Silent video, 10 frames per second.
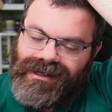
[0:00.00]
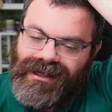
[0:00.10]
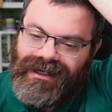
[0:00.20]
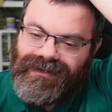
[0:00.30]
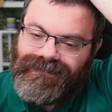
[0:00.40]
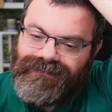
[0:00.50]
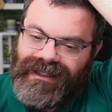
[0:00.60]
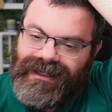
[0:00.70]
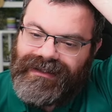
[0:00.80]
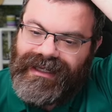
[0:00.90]
um,
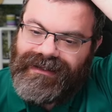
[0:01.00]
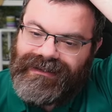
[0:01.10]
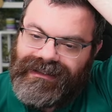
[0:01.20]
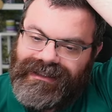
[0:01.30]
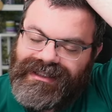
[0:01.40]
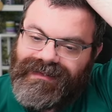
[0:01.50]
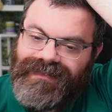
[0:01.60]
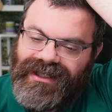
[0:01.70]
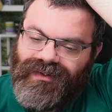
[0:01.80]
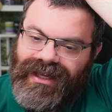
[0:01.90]
and, and, and
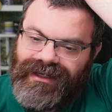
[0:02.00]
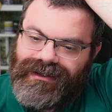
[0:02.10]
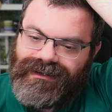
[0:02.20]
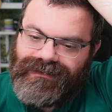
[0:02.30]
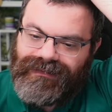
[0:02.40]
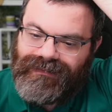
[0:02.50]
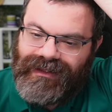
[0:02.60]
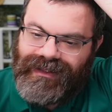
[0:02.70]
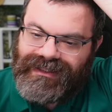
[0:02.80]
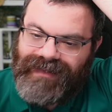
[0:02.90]
disambiguating
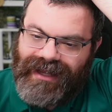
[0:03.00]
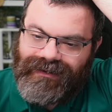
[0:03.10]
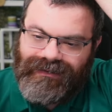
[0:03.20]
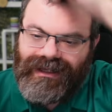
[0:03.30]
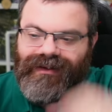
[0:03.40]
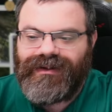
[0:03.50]
this pattern.